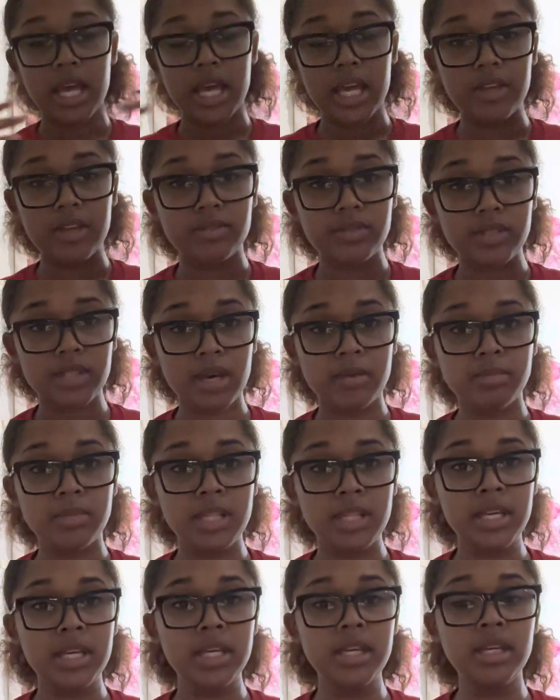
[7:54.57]
If
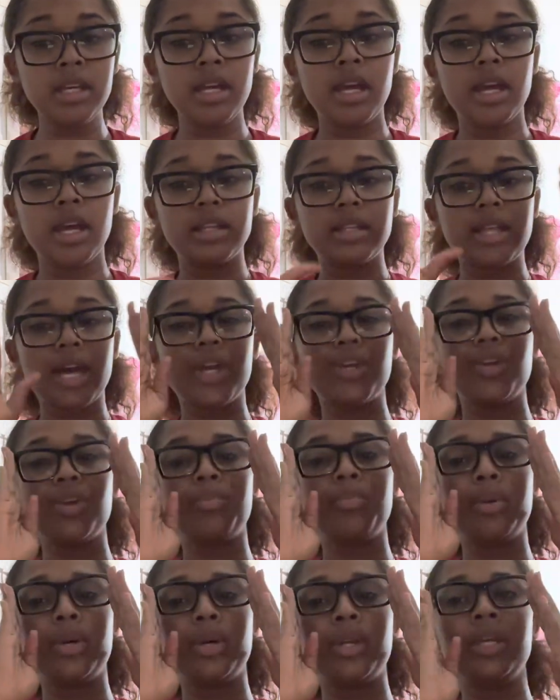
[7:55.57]
something that you're
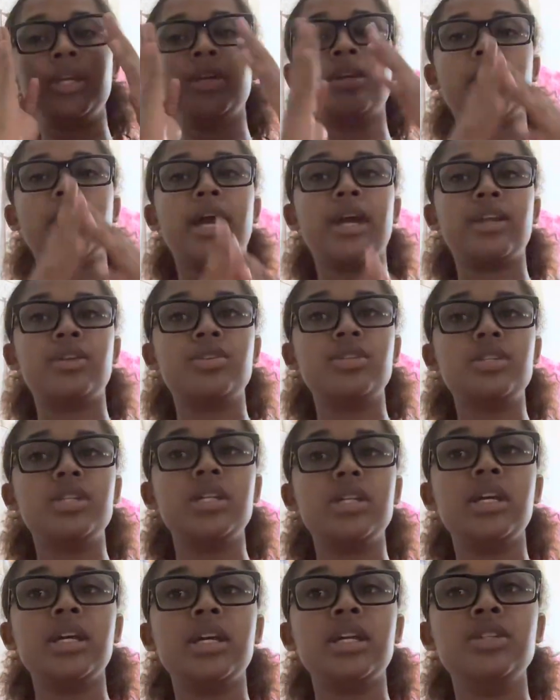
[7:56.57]
putting your
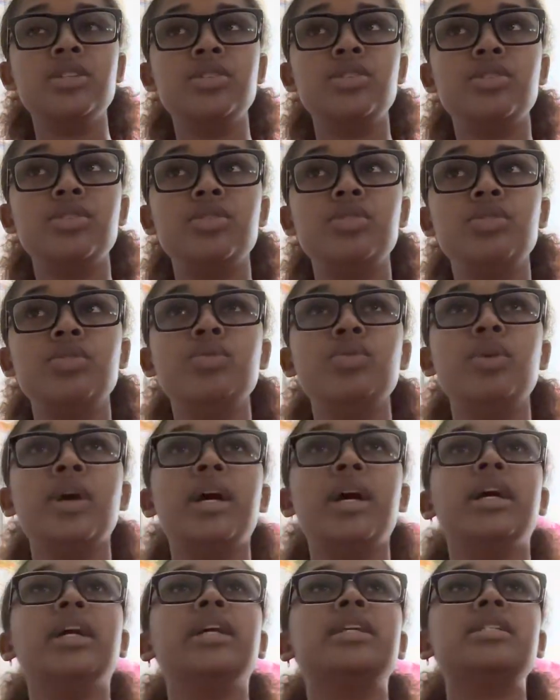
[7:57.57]
energy into
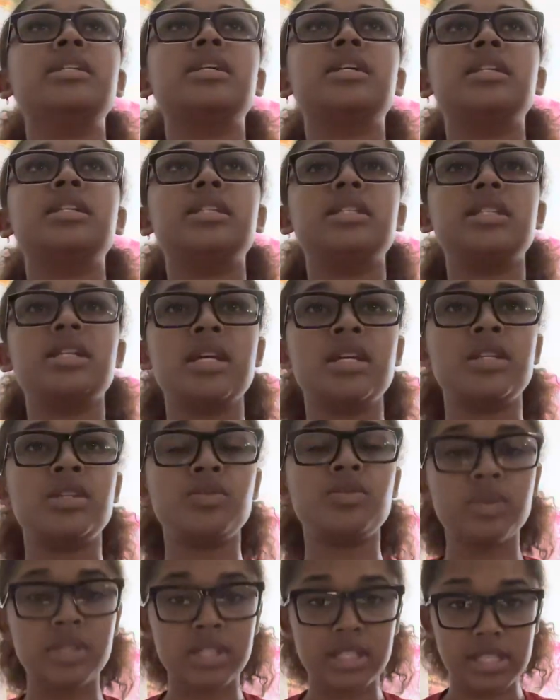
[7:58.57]
is
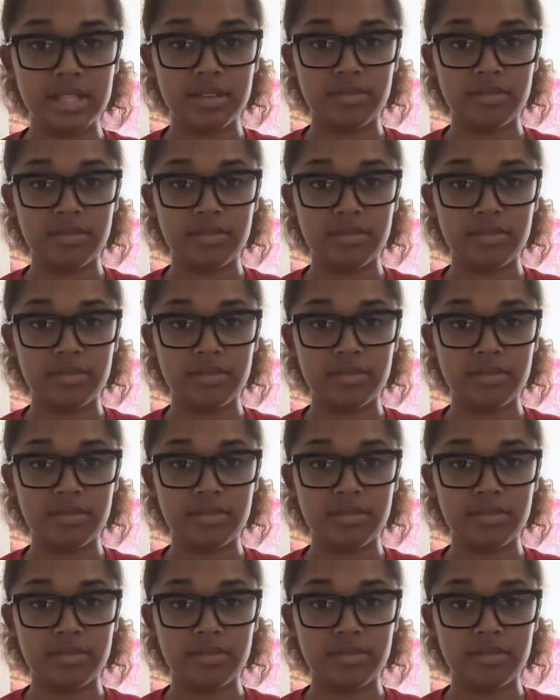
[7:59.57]
continuously